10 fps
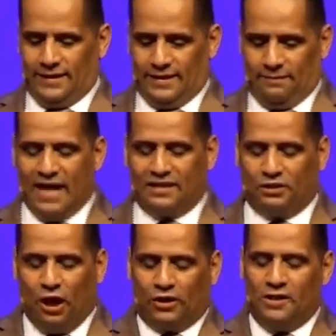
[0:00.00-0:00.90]
Pastor
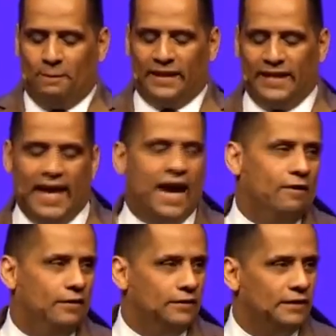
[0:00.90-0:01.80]
Choco is no big deal.
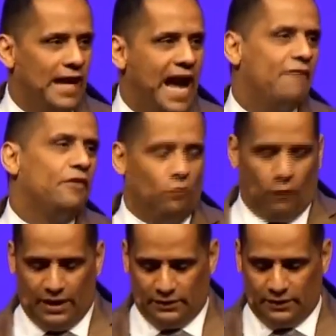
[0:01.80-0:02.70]

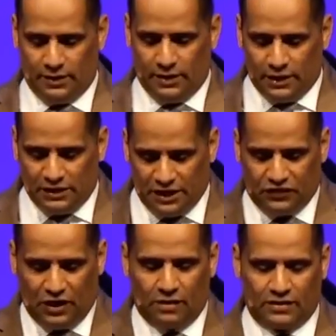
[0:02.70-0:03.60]
Everyone
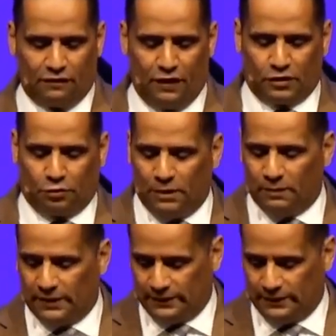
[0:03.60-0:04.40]
deserves a fair treatment.